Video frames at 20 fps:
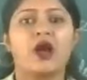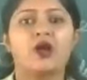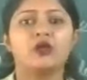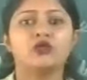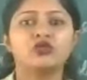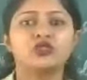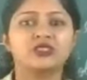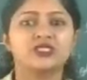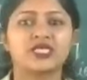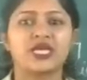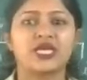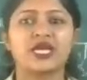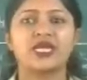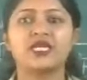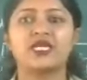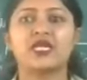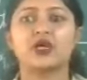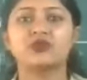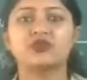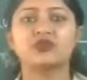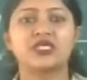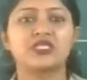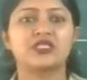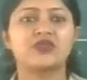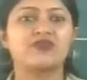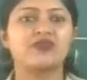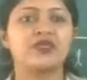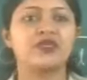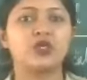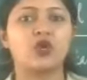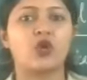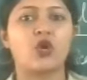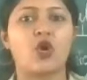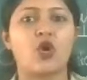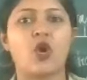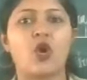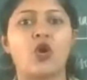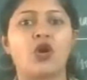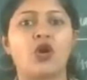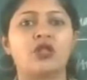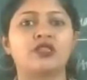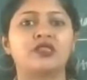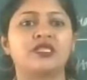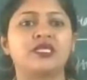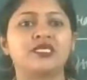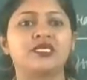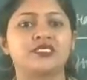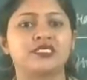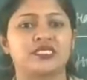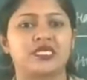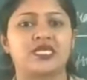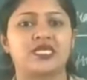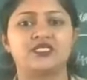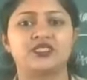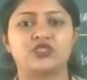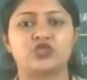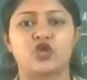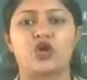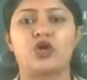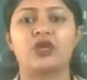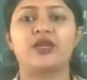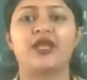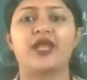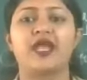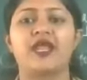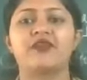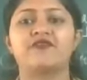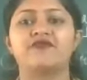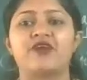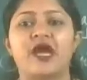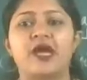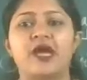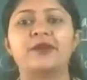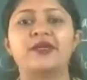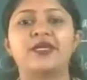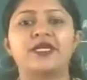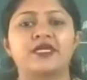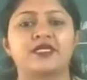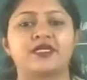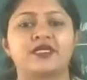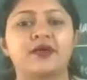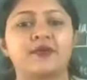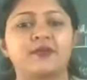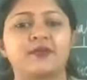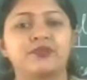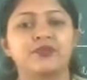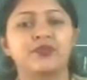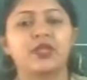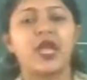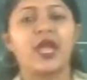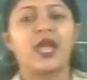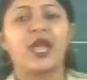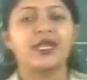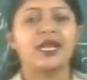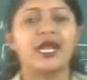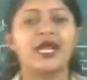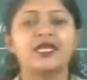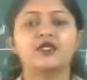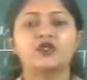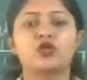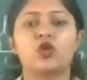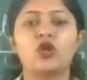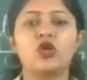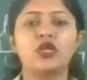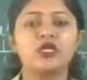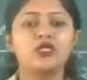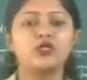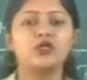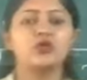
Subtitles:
outside the window. All this is your environment. And I told